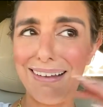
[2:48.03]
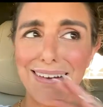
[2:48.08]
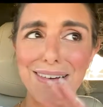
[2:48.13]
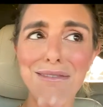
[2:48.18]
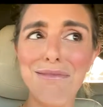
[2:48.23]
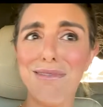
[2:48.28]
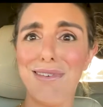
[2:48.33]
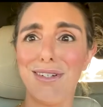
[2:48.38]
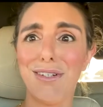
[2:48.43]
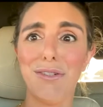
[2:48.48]
I
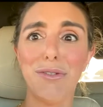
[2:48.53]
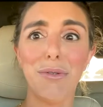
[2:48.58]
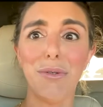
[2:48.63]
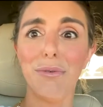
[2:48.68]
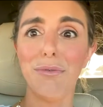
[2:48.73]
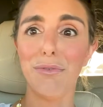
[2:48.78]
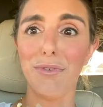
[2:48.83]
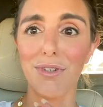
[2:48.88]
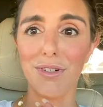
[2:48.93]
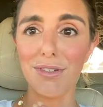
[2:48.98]
don't want to do a
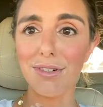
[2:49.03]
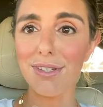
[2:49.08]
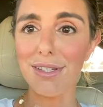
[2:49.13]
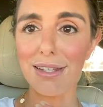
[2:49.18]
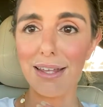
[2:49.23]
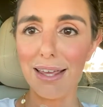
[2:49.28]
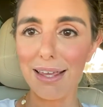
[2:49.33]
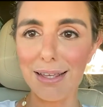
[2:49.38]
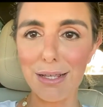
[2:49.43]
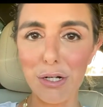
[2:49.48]
reverse.
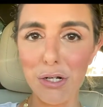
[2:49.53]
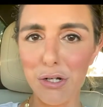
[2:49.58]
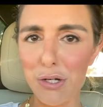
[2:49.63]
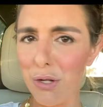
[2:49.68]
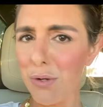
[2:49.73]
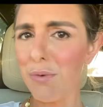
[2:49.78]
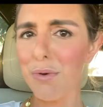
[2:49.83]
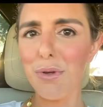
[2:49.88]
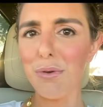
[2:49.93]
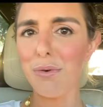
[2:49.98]
Like,
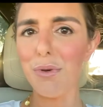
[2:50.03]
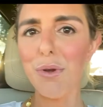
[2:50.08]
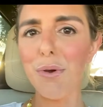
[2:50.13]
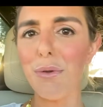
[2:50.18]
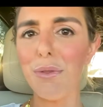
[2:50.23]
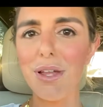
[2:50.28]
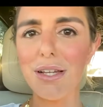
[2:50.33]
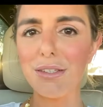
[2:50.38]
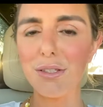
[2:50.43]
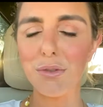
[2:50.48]
no, no,
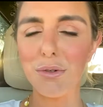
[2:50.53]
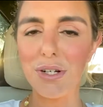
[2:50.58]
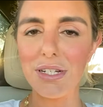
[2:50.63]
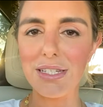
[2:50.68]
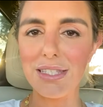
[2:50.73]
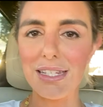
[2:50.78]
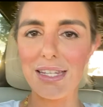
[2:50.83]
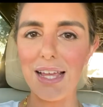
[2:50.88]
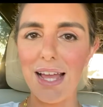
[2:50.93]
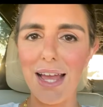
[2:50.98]
no, that's
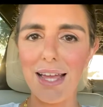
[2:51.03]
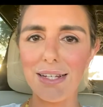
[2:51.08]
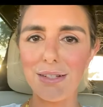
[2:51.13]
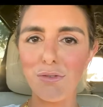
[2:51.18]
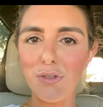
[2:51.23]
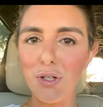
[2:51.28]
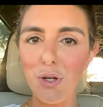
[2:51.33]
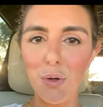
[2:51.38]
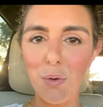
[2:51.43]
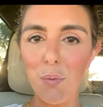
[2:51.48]
crazy. I
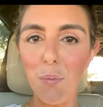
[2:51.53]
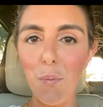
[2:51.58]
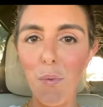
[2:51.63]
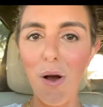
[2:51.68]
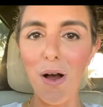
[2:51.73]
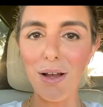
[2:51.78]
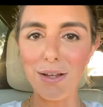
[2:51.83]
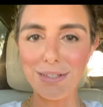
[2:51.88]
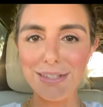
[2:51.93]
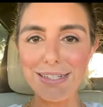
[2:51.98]
don't
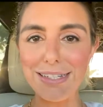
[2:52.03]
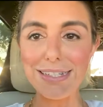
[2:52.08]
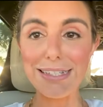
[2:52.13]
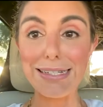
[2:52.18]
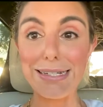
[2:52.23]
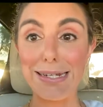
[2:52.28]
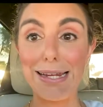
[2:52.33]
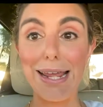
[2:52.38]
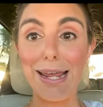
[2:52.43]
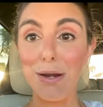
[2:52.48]
want
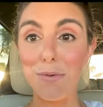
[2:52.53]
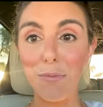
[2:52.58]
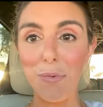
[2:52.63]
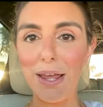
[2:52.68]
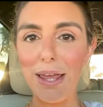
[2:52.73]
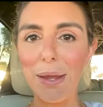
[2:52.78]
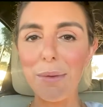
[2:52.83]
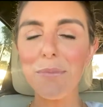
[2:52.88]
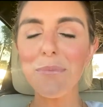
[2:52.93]
to gain weight.